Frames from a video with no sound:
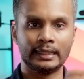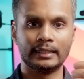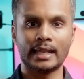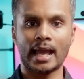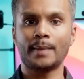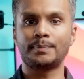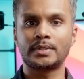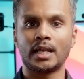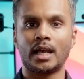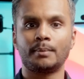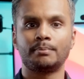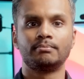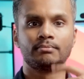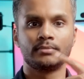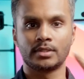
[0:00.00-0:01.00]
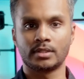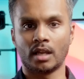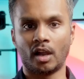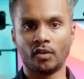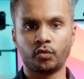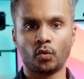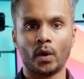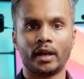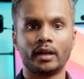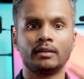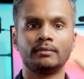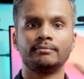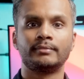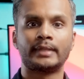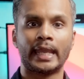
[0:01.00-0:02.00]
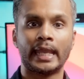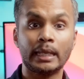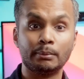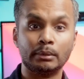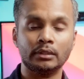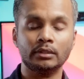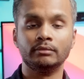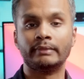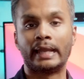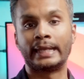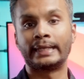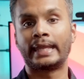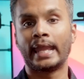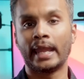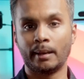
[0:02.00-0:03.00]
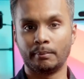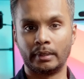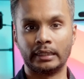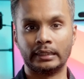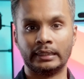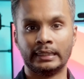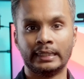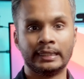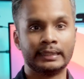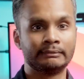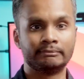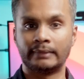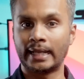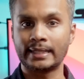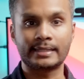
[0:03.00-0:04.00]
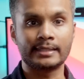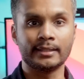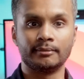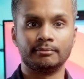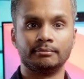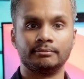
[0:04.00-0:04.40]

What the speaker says: laptop, software, cable, and camera. That's it.